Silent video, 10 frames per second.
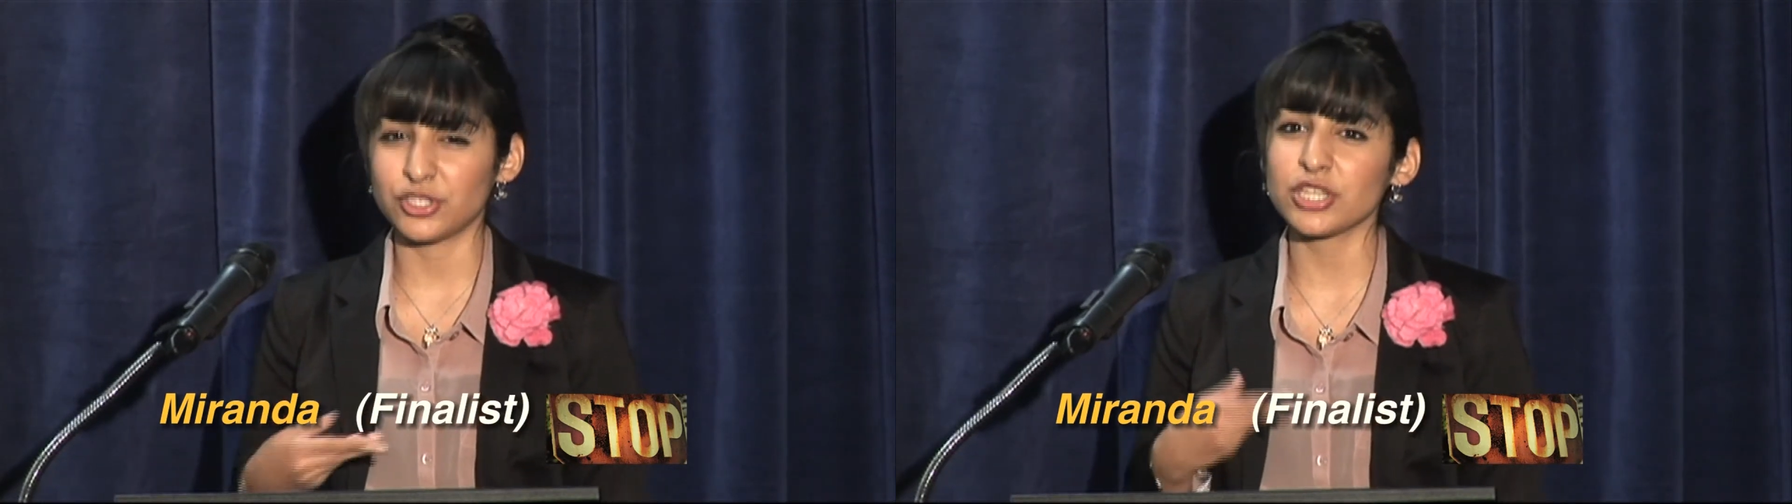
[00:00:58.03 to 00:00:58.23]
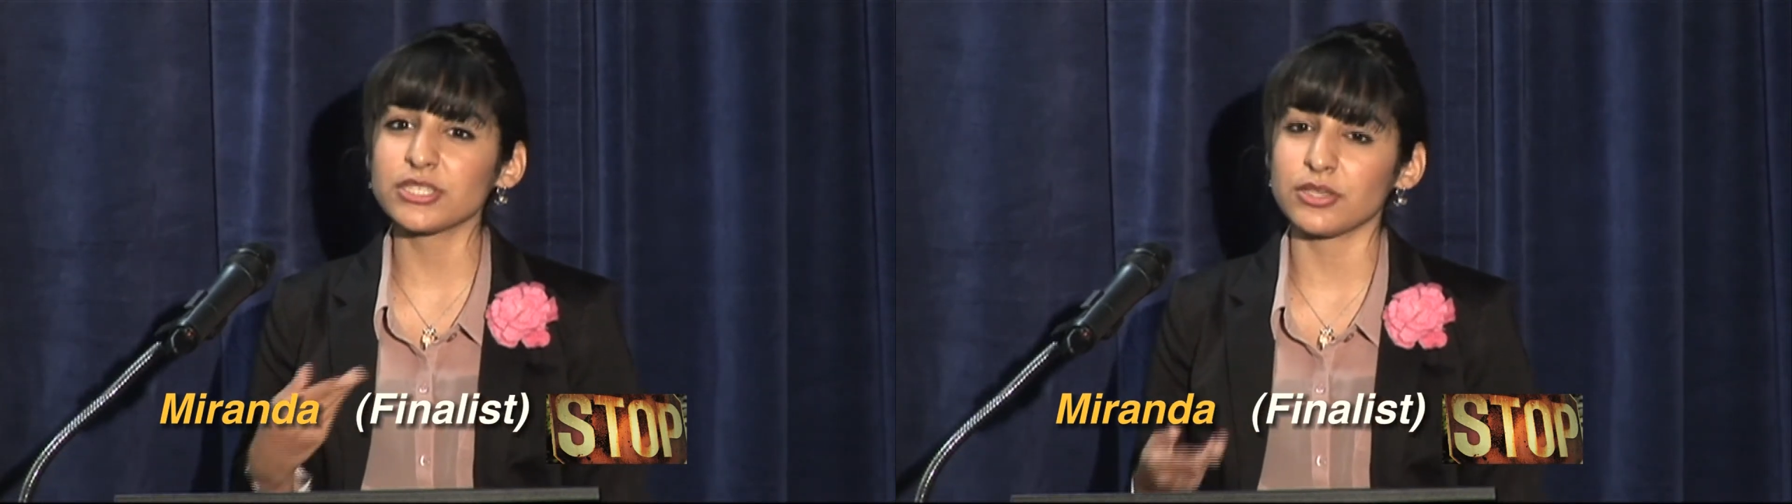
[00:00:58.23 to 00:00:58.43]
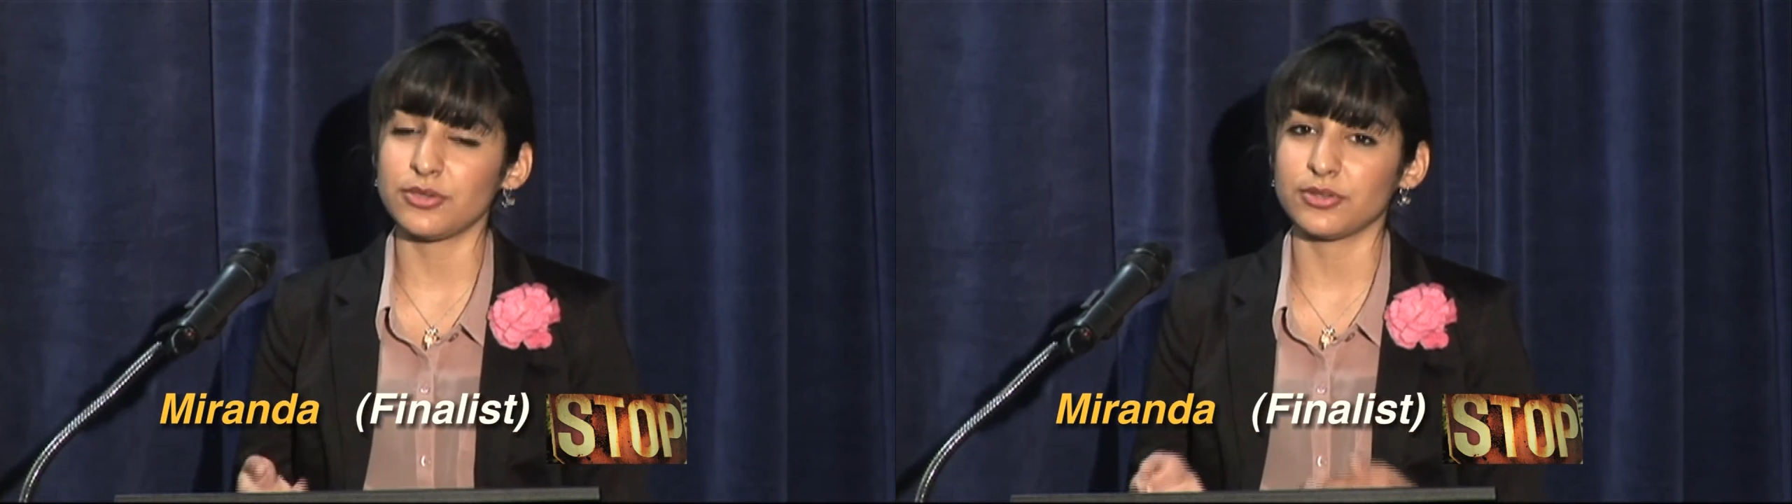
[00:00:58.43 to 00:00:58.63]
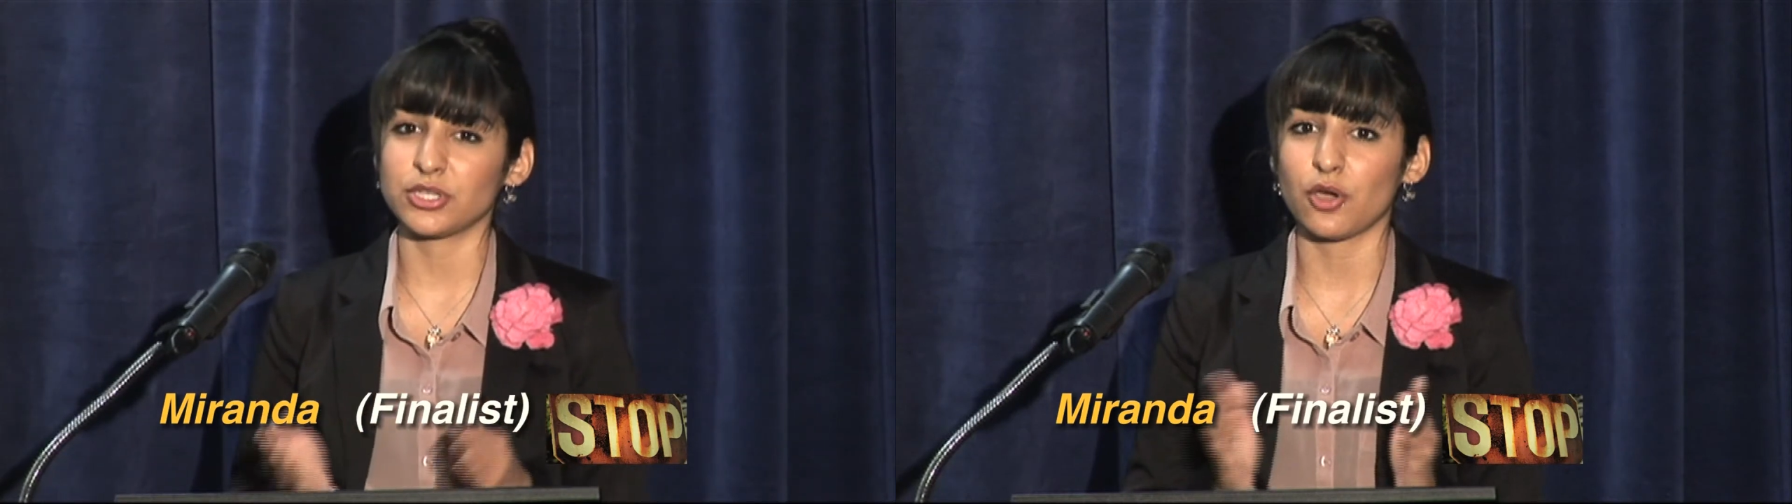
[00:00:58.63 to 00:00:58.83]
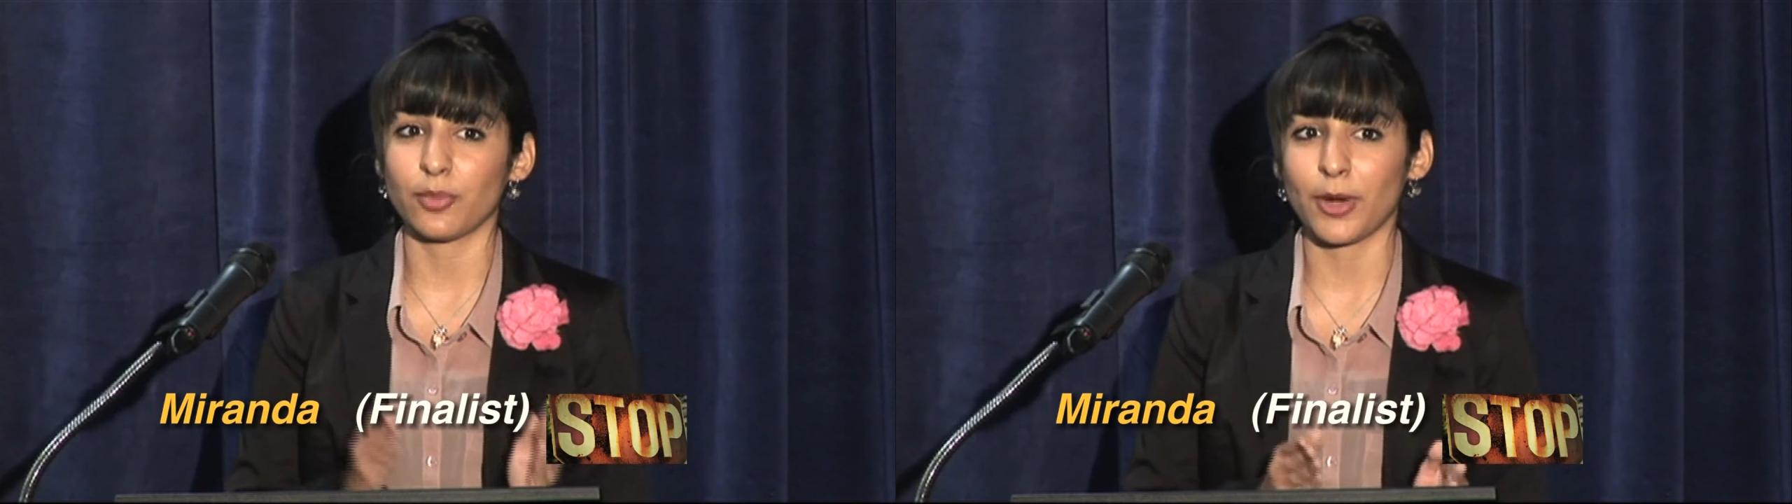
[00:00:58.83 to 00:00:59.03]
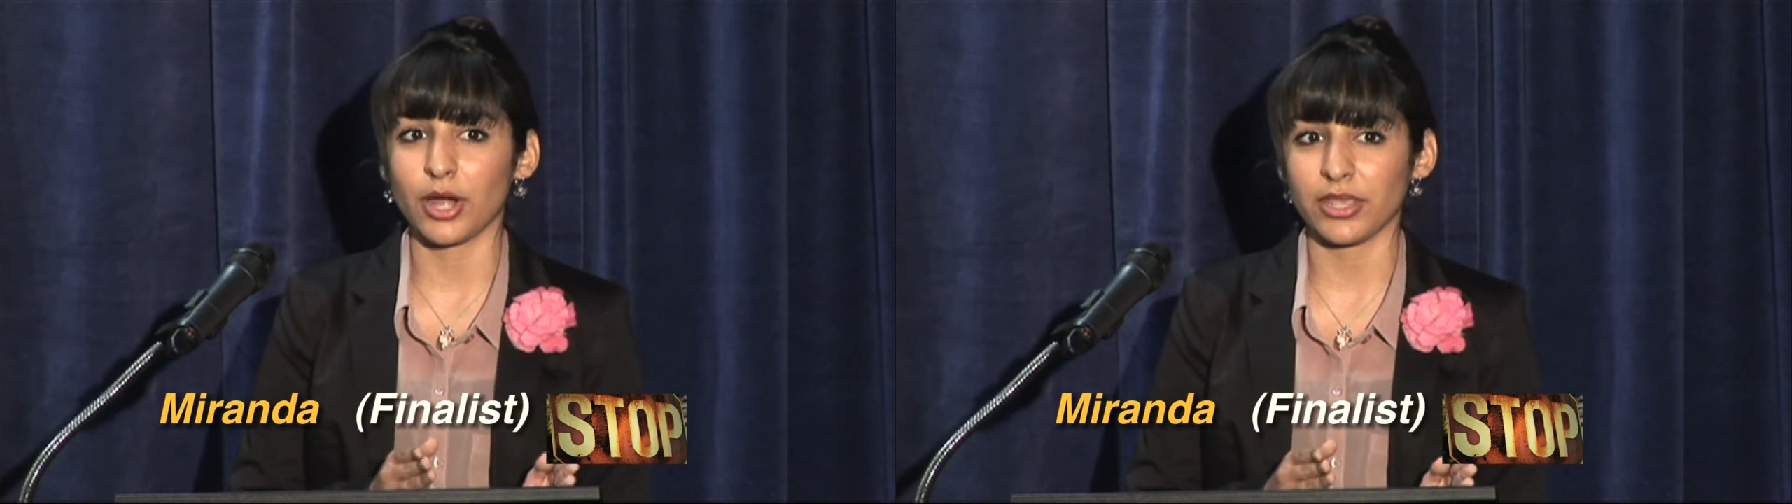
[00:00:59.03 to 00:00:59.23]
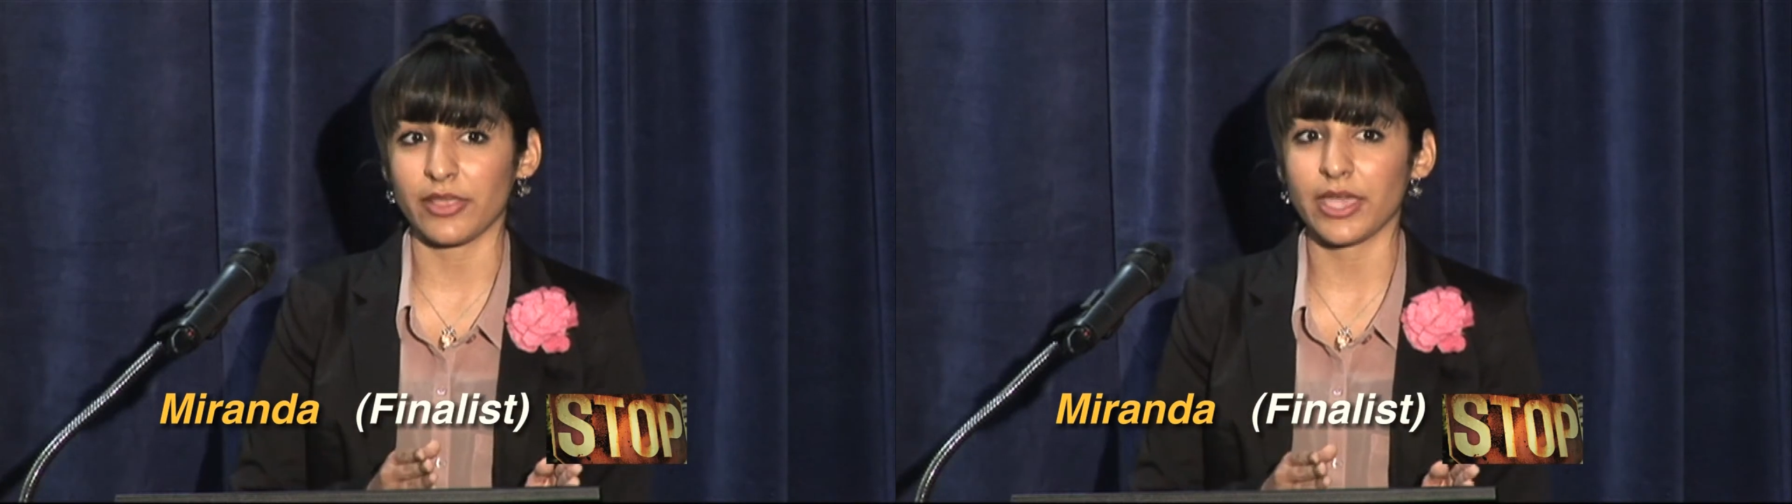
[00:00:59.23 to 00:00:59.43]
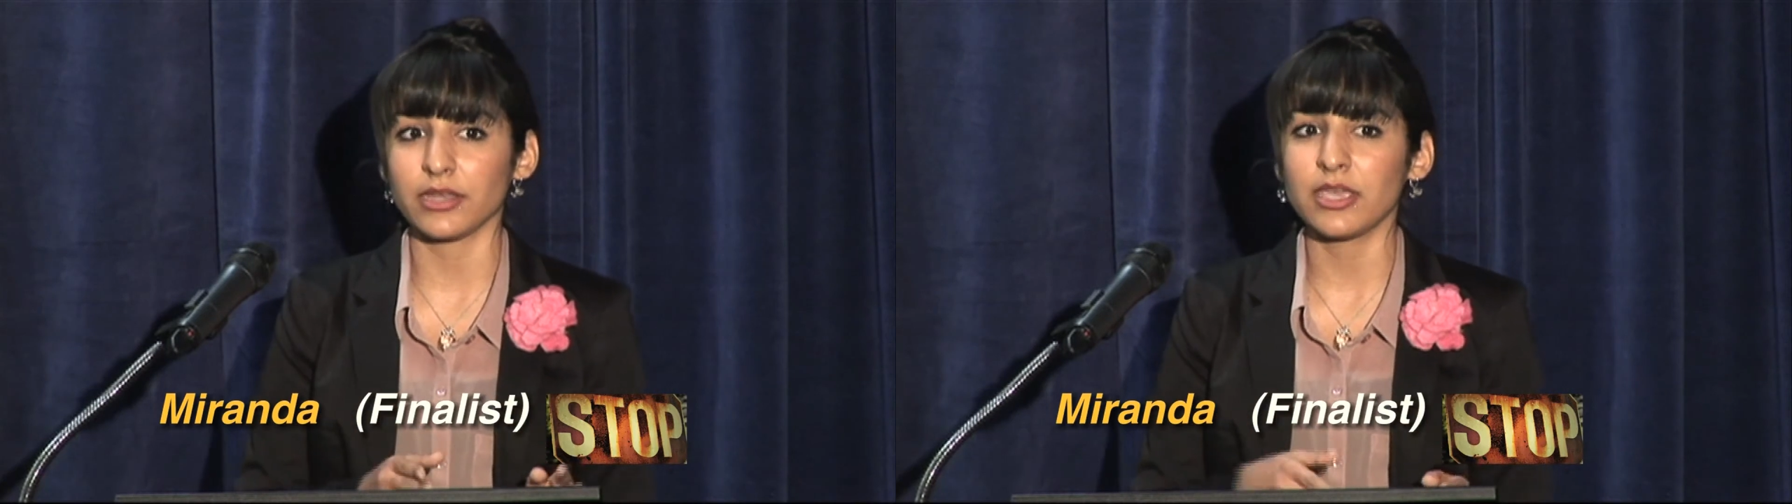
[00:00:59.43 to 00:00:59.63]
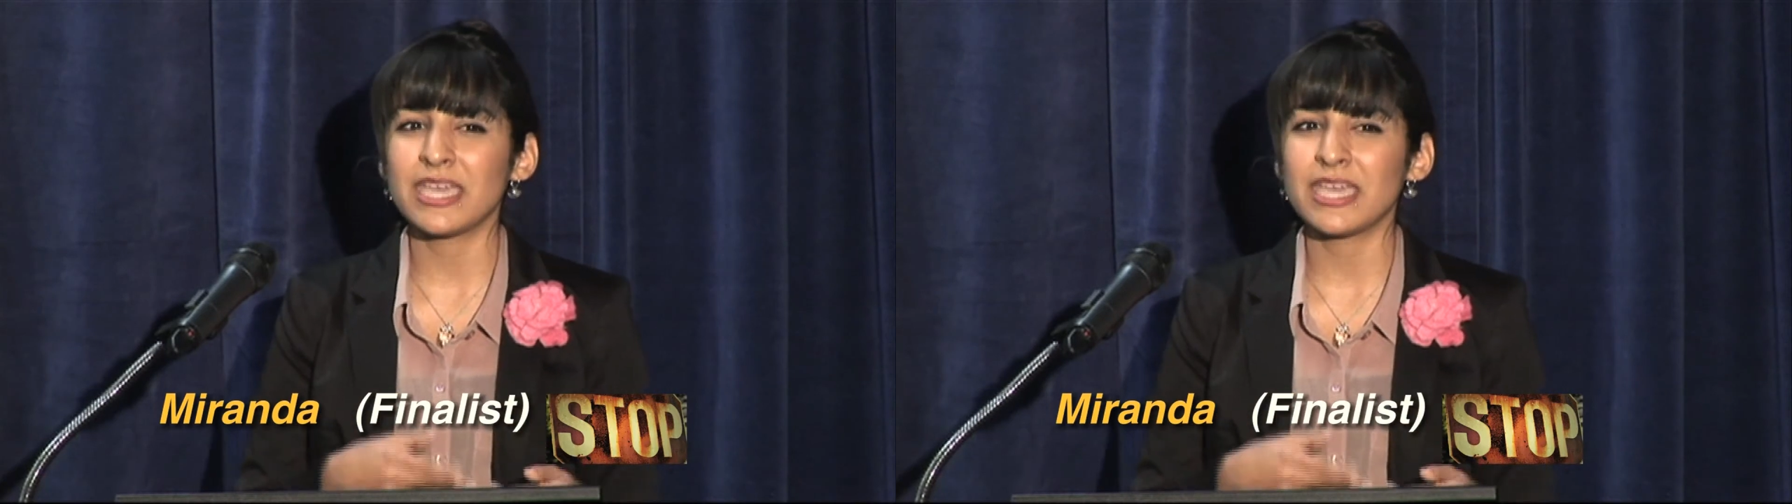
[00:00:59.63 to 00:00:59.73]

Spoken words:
just so you can toe the party line,